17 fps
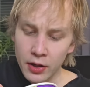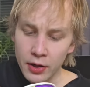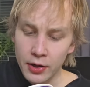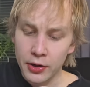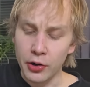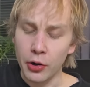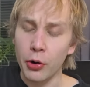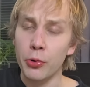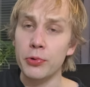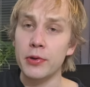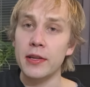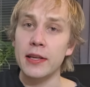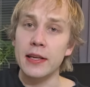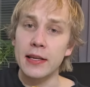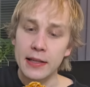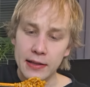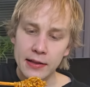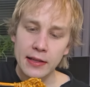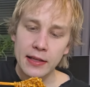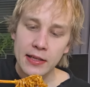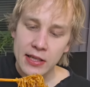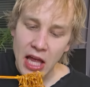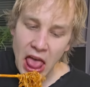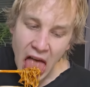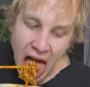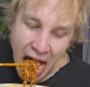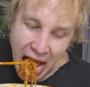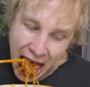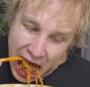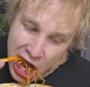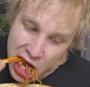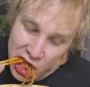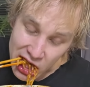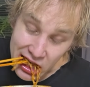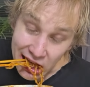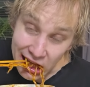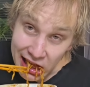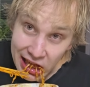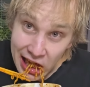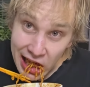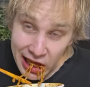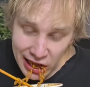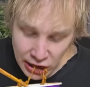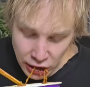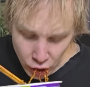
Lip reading: don't eat this, I guess.